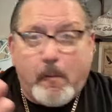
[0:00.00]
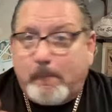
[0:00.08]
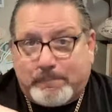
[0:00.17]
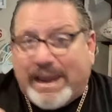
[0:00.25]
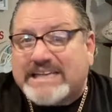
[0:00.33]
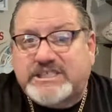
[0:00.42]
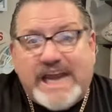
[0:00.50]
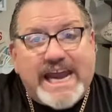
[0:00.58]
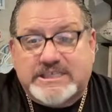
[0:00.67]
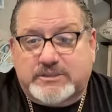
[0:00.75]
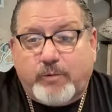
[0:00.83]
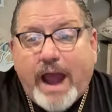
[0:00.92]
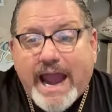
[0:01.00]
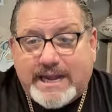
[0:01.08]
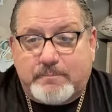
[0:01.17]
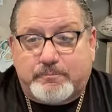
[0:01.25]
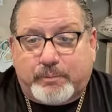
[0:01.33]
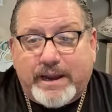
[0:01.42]
BJ's right.
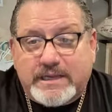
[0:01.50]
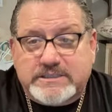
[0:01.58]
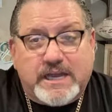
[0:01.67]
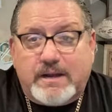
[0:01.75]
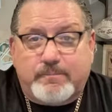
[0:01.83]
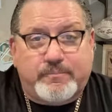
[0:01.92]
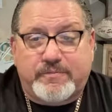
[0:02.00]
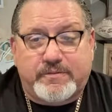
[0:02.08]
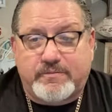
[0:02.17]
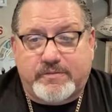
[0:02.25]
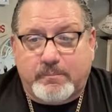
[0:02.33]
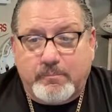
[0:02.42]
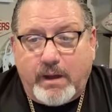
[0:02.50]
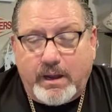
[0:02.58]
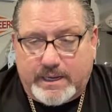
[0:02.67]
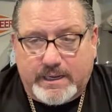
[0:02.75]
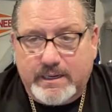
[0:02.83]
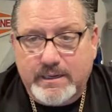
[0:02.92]
He brings up the
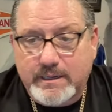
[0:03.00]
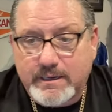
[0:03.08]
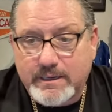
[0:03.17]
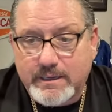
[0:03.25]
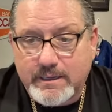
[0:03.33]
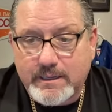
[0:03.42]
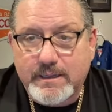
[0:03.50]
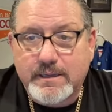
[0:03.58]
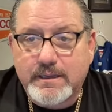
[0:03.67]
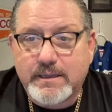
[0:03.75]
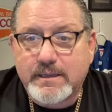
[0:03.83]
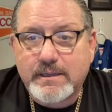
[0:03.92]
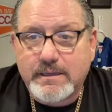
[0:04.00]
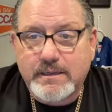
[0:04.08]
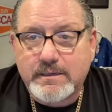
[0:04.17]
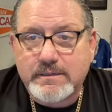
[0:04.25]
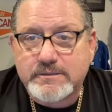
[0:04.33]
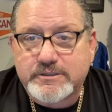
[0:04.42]
money.
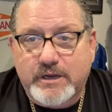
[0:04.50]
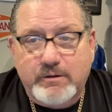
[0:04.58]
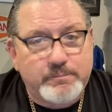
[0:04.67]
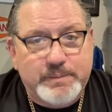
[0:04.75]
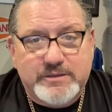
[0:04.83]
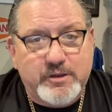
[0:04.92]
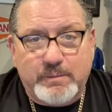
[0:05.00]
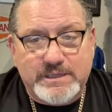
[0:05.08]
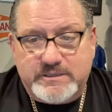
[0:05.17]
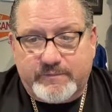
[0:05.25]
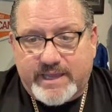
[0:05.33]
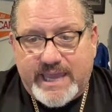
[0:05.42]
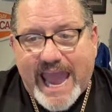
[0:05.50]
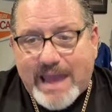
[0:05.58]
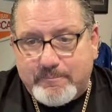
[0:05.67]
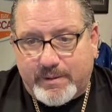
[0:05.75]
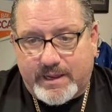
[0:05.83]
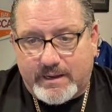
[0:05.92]
So it'd be too much of a
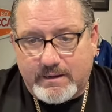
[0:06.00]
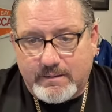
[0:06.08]
cap hit.